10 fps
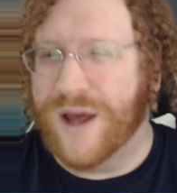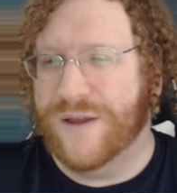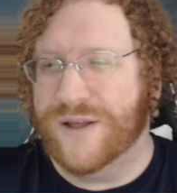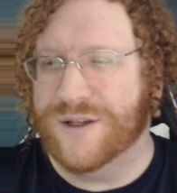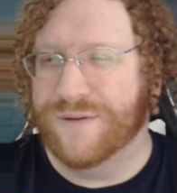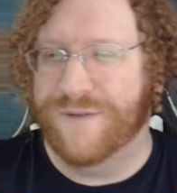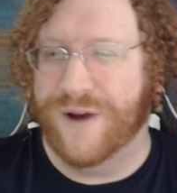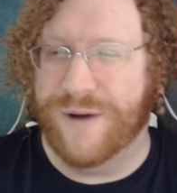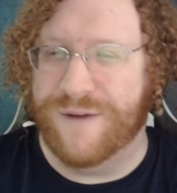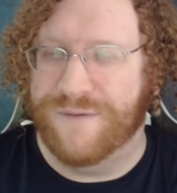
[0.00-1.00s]
these are
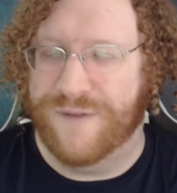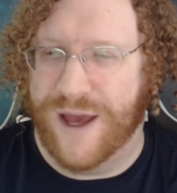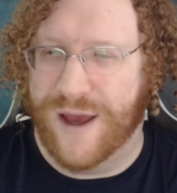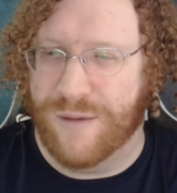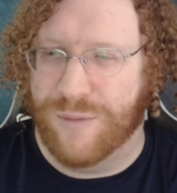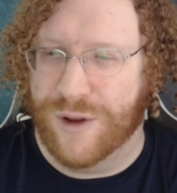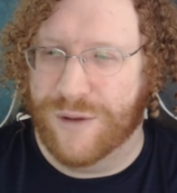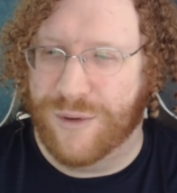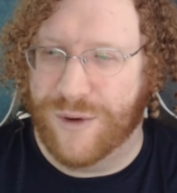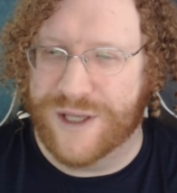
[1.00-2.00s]
very vague bullet
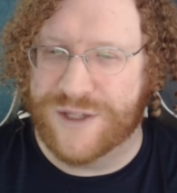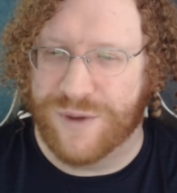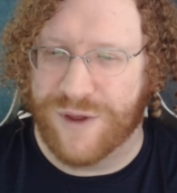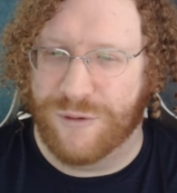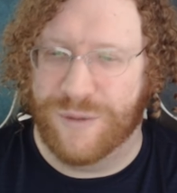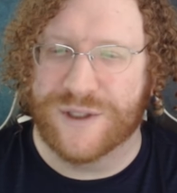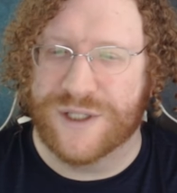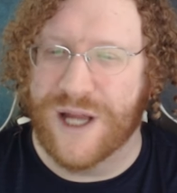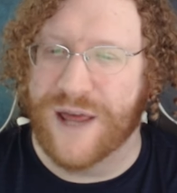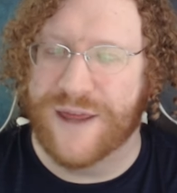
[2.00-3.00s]
points with almost
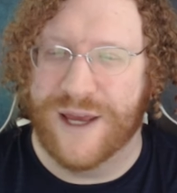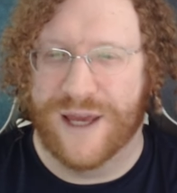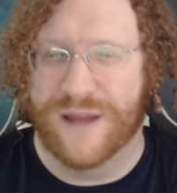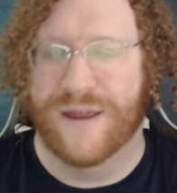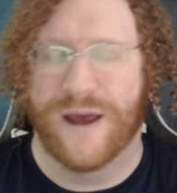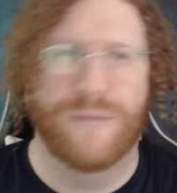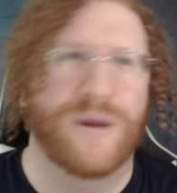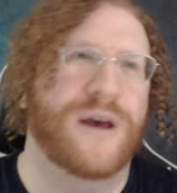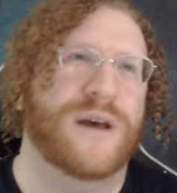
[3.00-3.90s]
nothing in them.